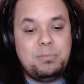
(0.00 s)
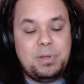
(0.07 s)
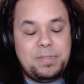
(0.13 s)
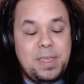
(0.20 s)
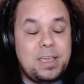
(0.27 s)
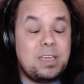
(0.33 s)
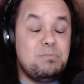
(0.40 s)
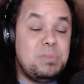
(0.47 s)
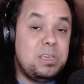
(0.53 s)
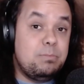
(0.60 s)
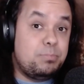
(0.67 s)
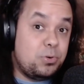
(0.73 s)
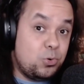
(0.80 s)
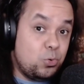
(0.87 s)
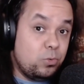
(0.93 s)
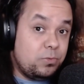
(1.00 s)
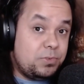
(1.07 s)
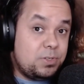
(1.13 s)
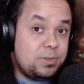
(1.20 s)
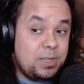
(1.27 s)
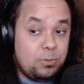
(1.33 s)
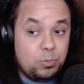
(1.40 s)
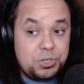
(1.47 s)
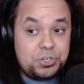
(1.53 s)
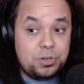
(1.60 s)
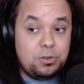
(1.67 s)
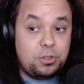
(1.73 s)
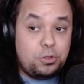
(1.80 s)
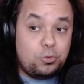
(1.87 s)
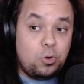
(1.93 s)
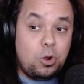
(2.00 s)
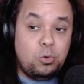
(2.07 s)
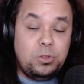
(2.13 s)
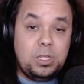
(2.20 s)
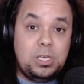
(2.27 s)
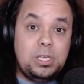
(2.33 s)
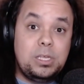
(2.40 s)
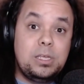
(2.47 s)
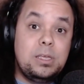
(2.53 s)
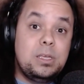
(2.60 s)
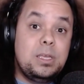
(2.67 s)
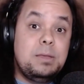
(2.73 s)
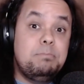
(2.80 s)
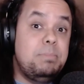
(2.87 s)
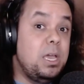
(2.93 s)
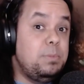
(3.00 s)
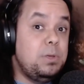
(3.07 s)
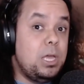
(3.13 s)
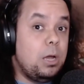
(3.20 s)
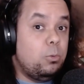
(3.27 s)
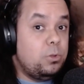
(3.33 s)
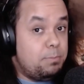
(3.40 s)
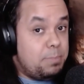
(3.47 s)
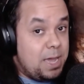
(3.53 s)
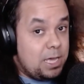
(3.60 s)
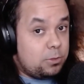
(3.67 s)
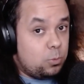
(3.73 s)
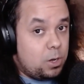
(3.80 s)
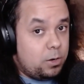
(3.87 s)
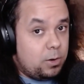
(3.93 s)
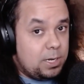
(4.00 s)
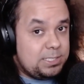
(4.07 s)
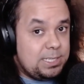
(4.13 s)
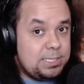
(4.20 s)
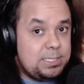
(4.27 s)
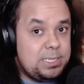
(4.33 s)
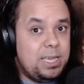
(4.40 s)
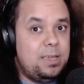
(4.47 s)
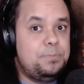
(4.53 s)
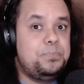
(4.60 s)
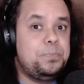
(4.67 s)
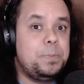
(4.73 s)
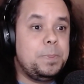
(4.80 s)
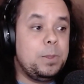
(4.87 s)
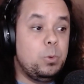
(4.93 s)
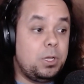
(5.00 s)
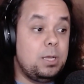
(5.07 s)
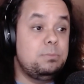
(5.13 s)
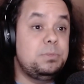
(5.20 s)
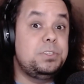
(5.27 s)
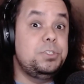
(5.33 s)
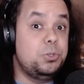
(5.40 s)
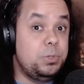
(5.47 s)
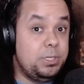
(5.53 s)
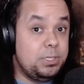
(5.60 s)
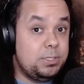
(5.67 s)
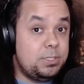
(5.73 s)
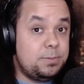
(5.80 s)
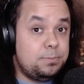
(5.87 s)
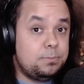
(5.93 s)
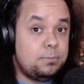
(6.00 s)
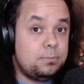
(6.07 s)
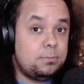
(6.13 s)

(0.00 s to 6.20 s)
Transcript: But they can be improved, and we shouldn't throw the baby out with the bathwater, as they say, when it comes to unions.